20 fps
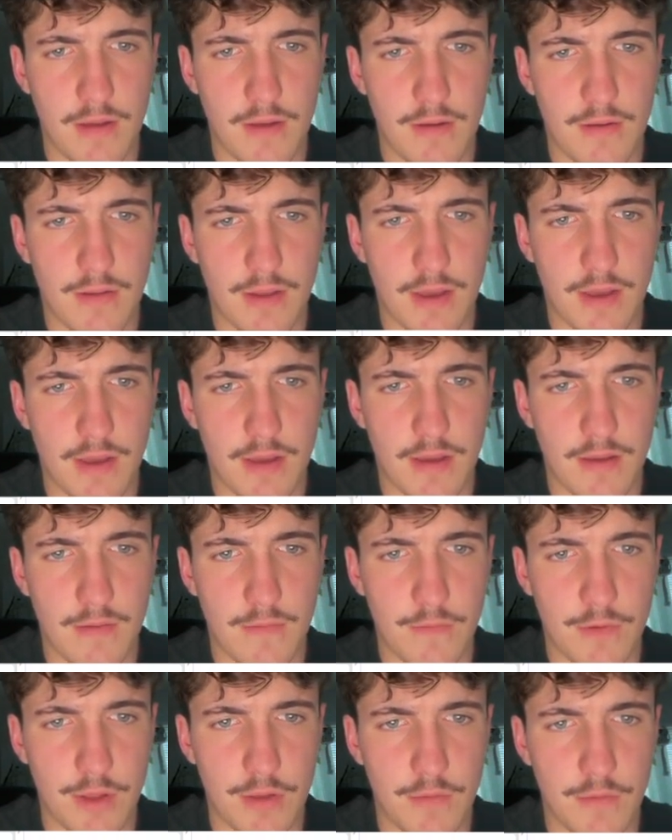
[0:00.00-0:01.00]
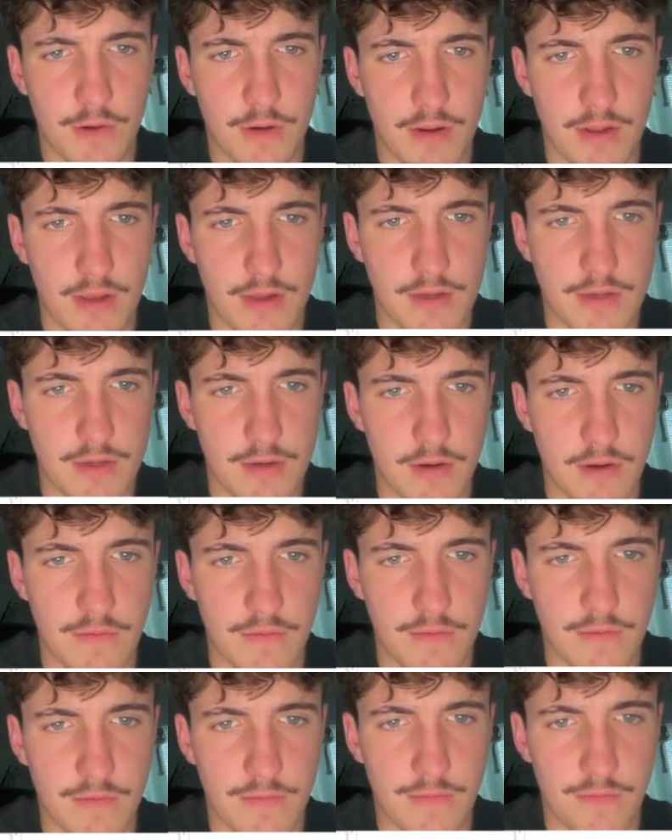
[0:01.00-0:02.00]
Okay, what do you want to enter off
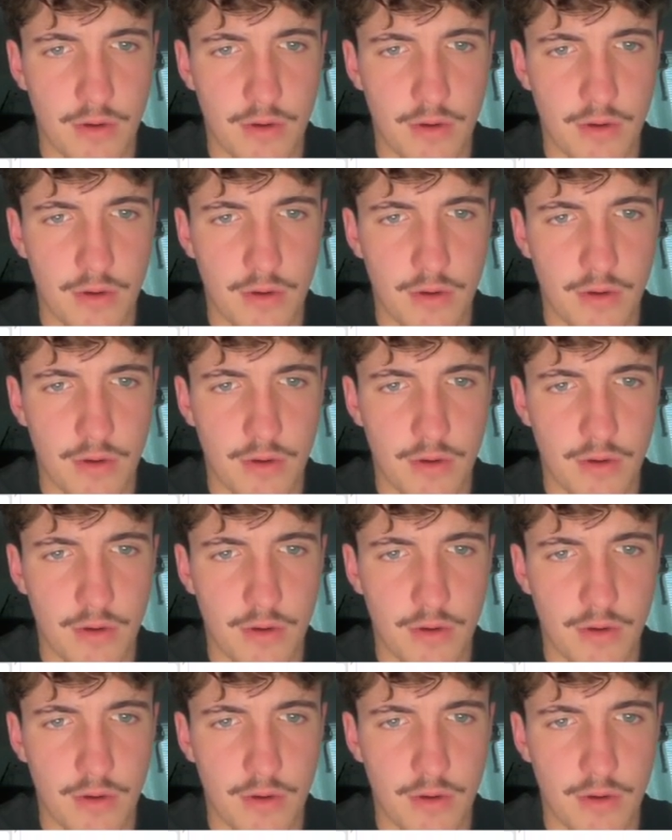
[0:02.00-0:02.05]
of?